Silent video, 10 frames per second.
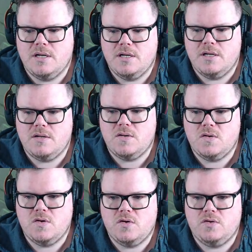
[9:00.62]

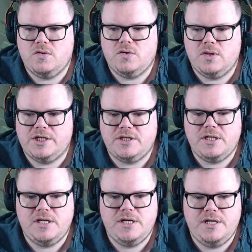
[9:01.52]
Oh,
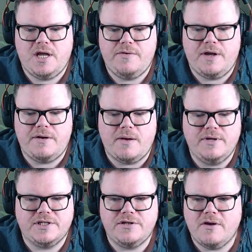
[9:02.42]
actually, no.
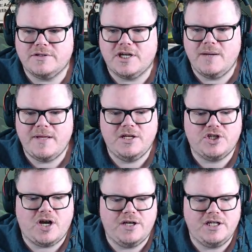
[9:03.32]
It's not going to be
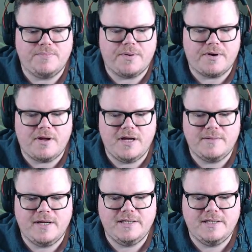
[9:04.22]
Ajani's Pridemate.